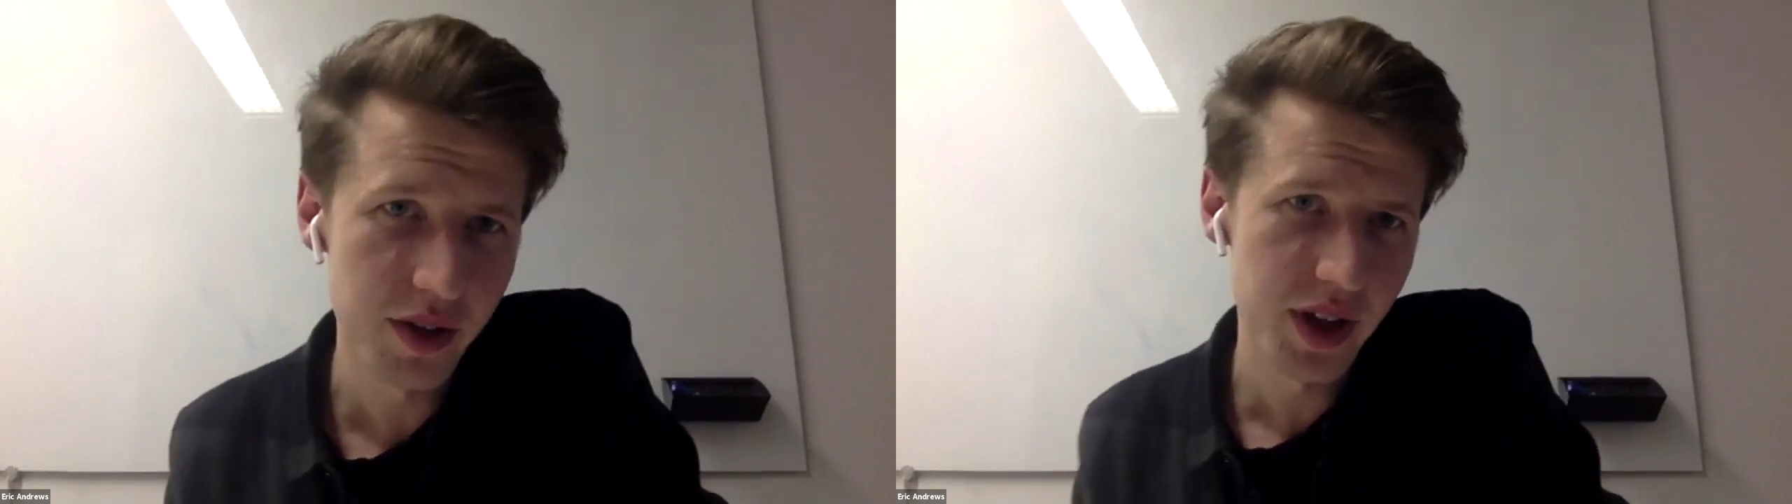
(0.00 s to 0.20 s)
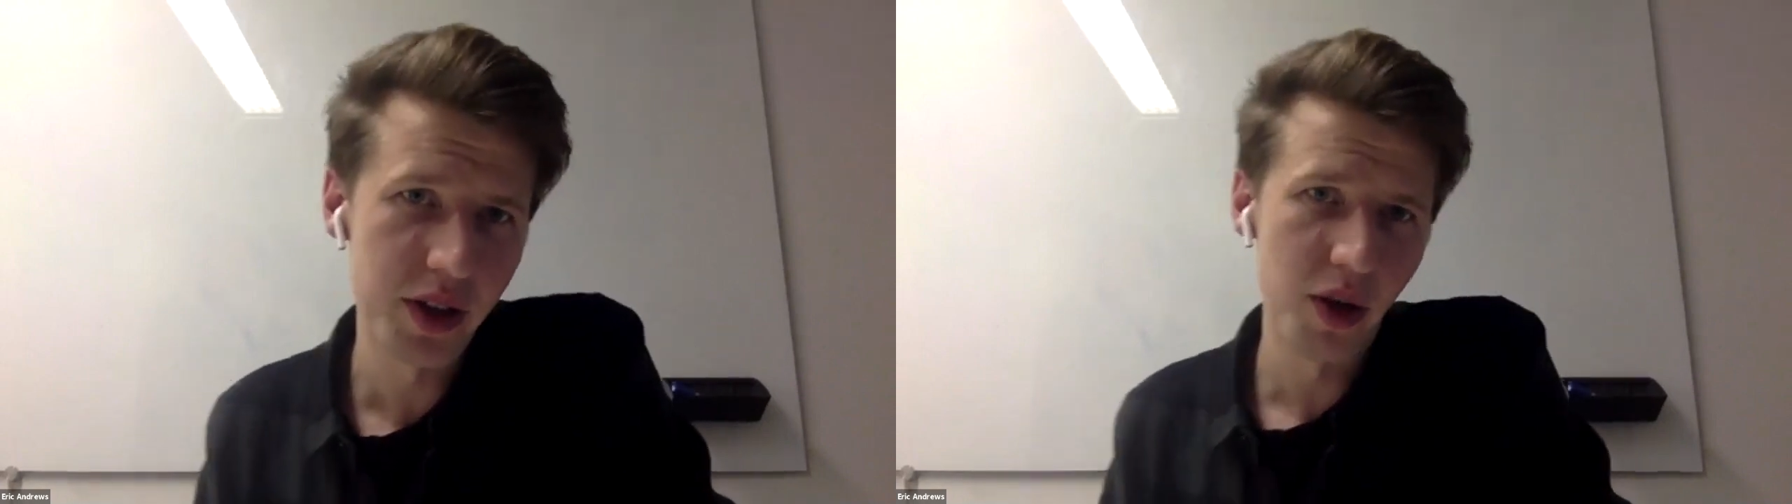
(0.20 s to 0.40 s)

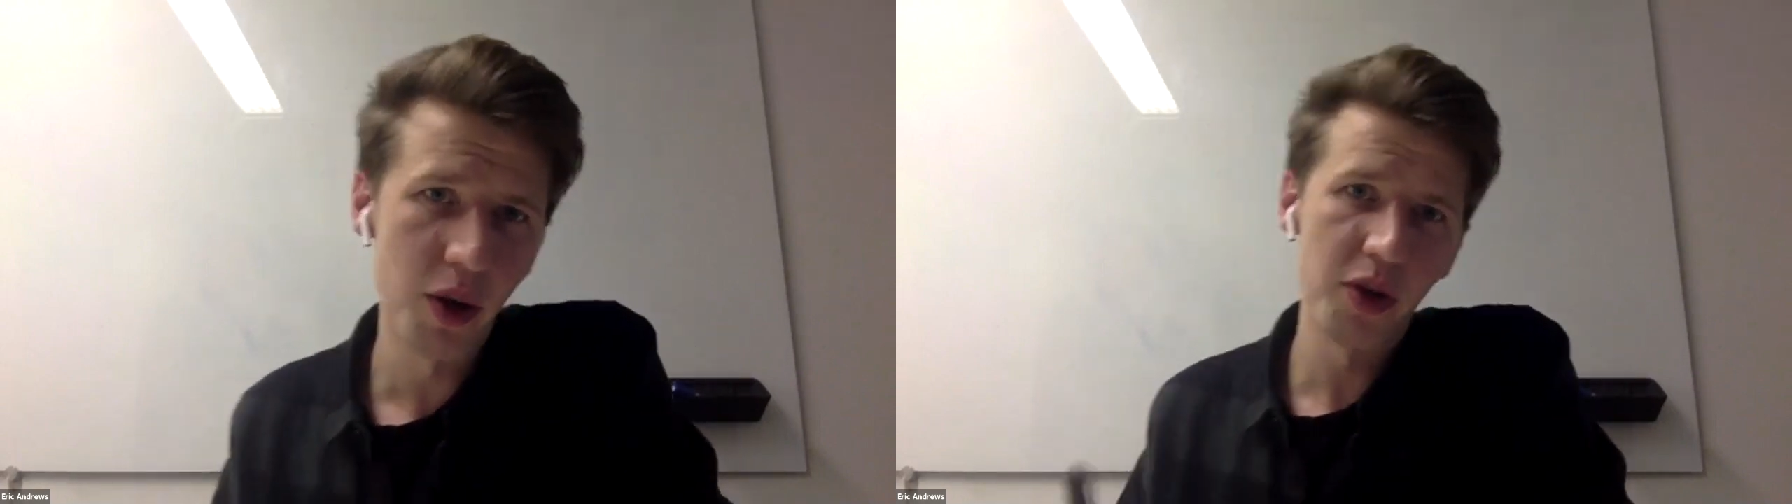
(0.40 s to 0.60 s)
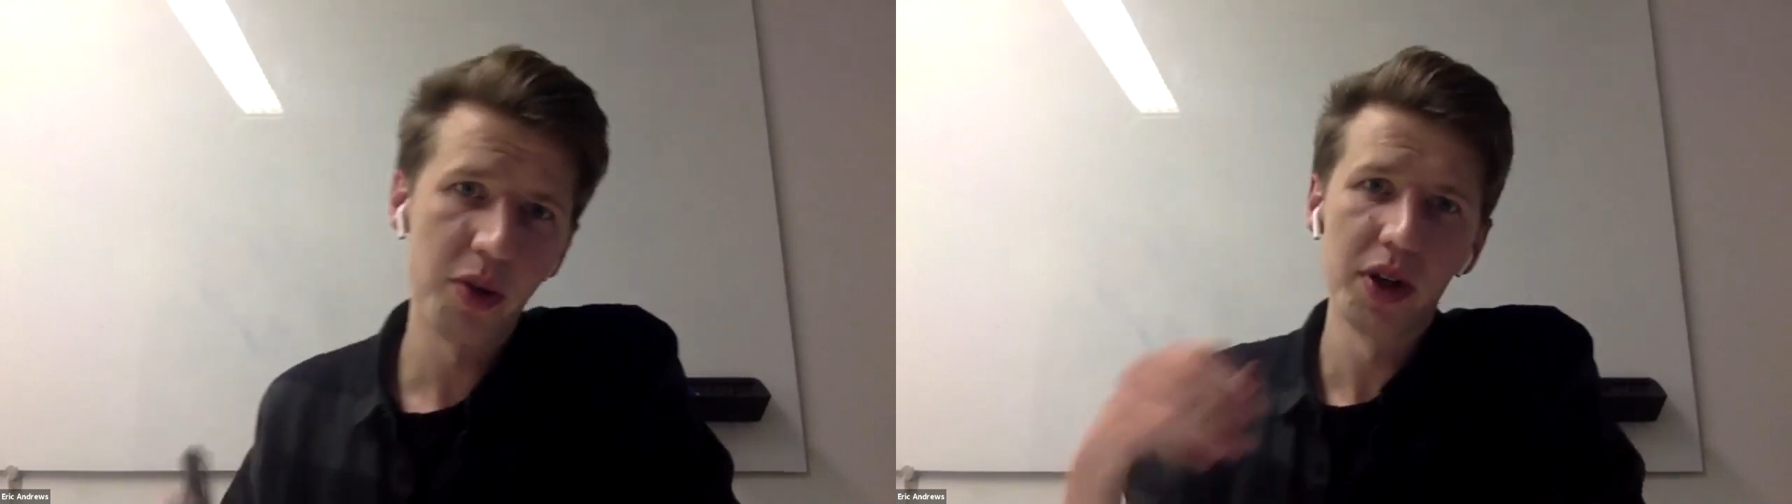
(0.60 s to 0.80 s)
kind of like an
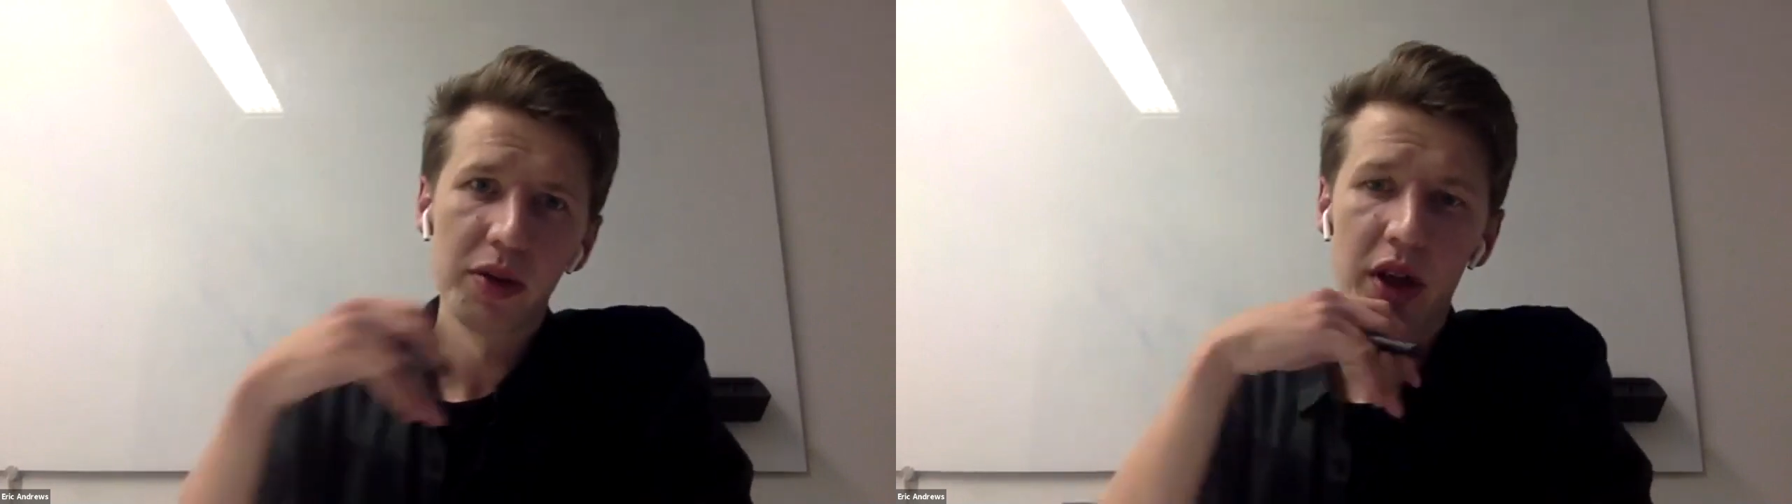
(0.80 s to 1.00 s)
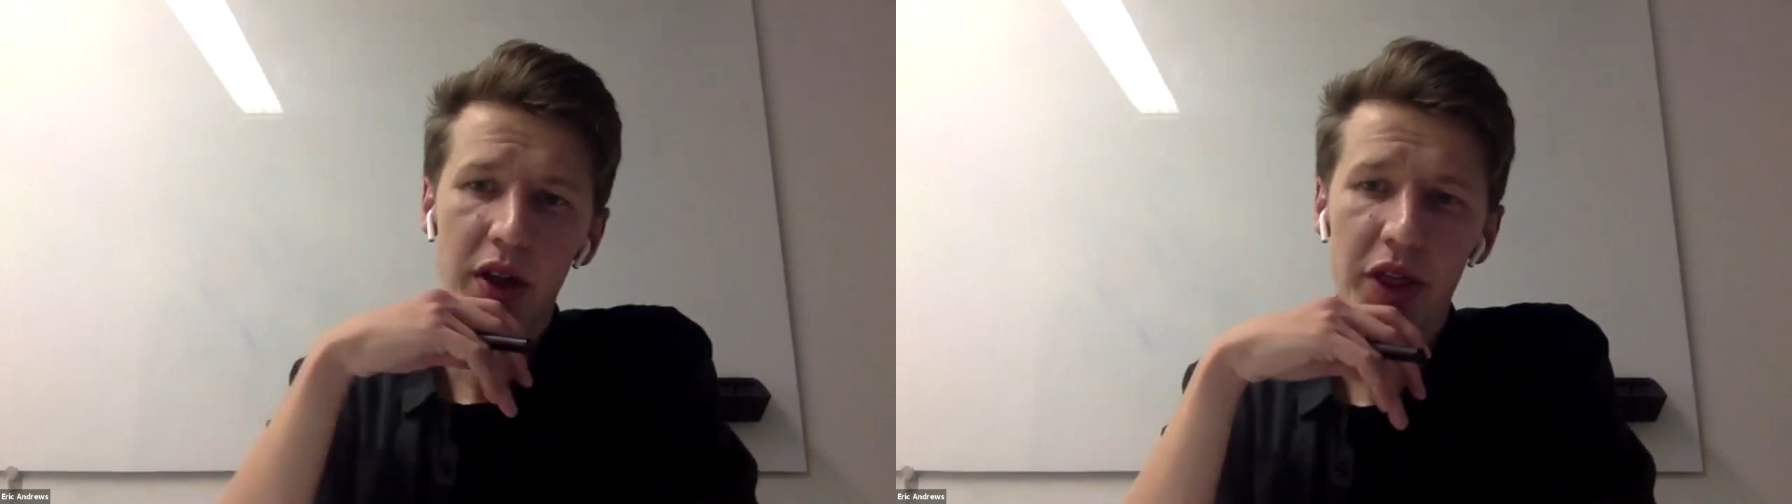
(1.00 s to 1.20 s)

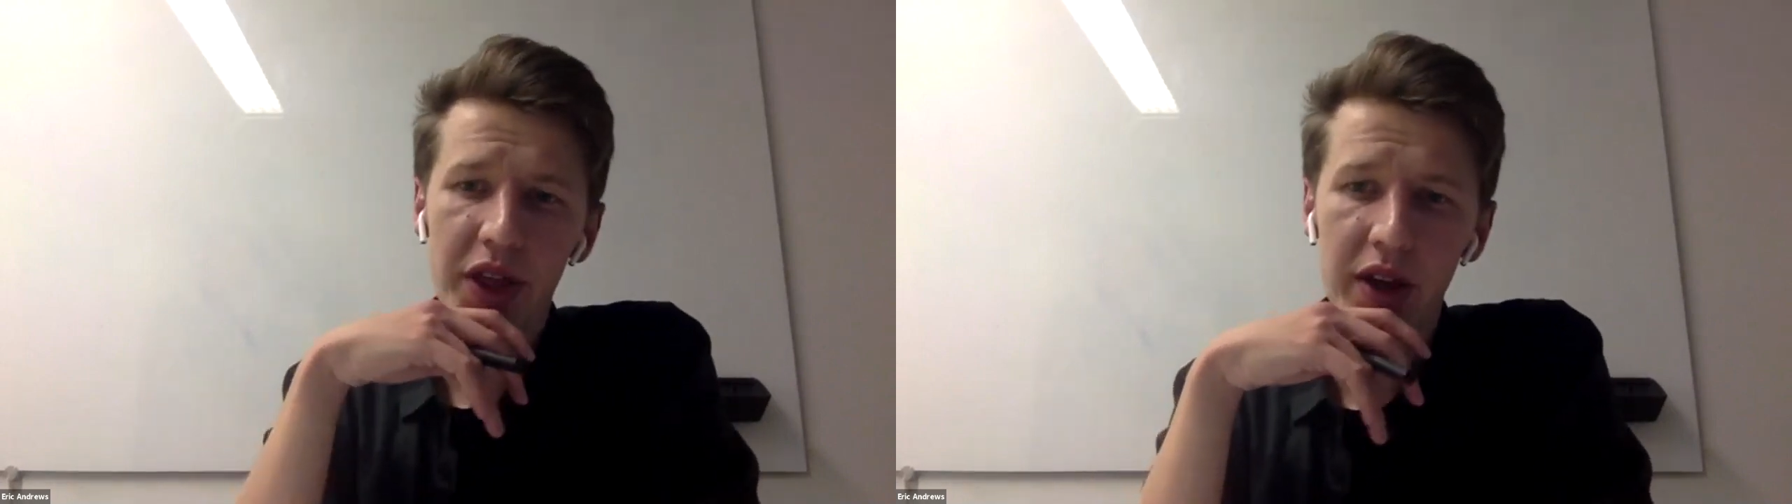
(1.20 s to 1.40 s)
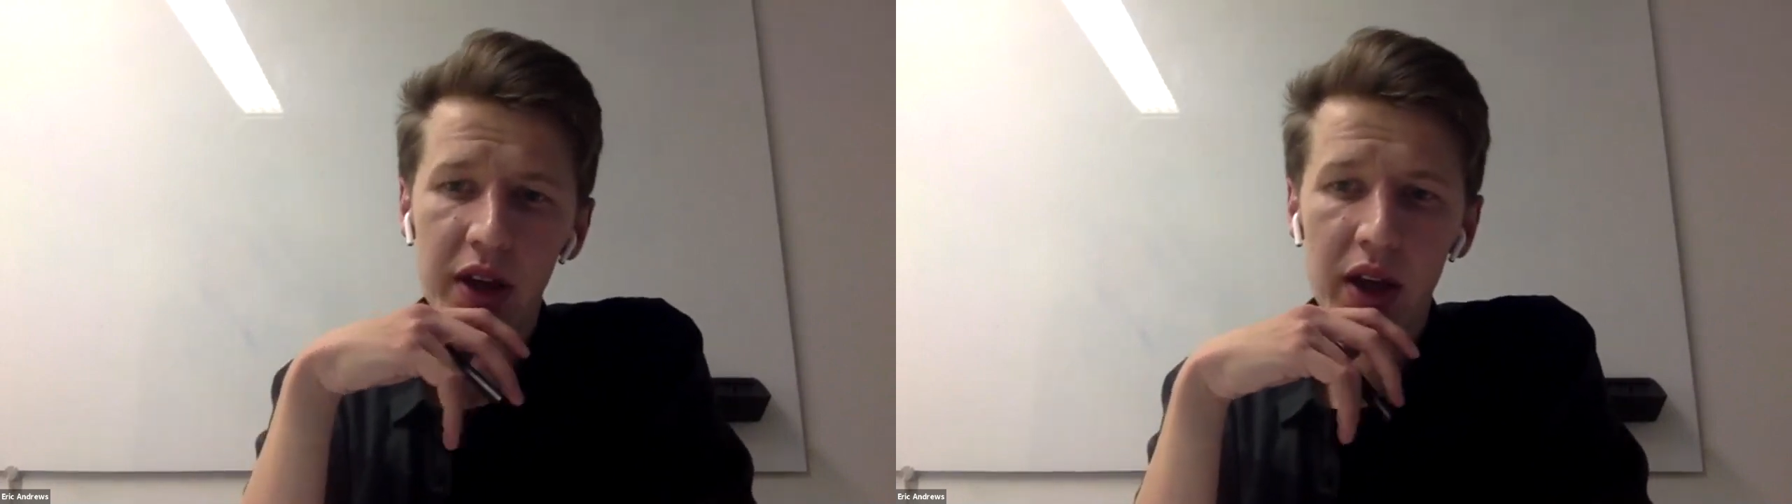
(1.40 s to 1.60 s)
overblown
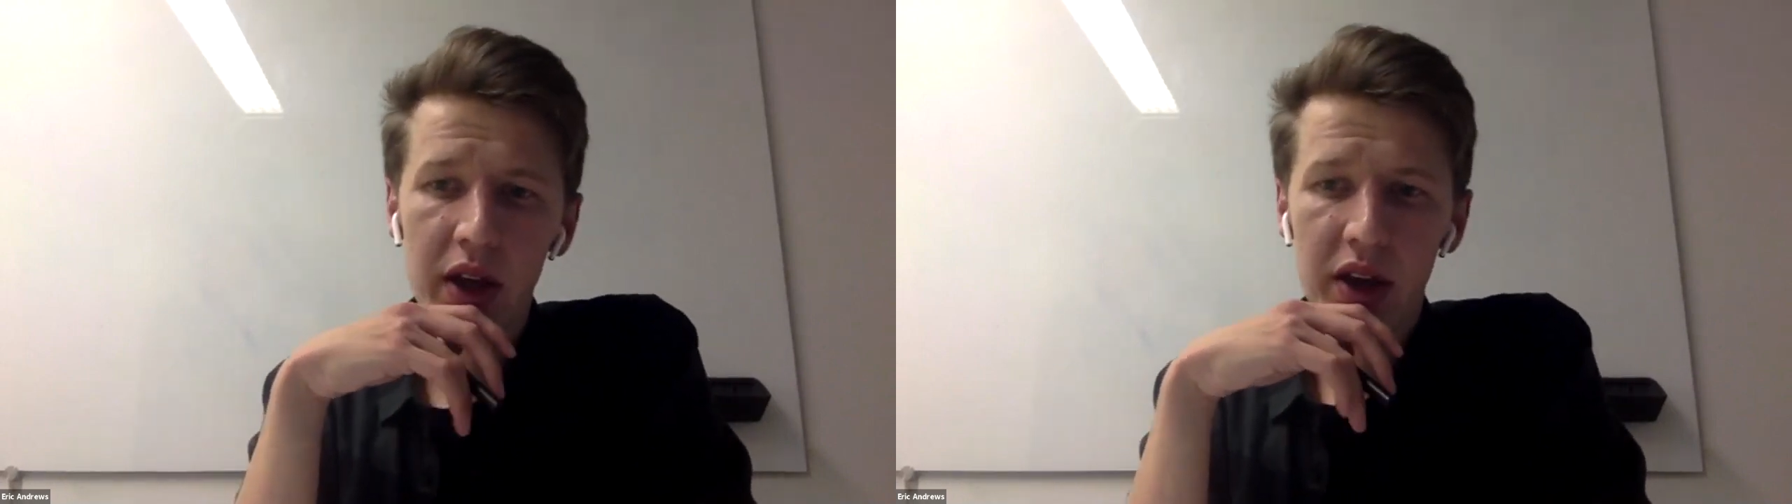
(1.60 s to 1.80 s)
thing.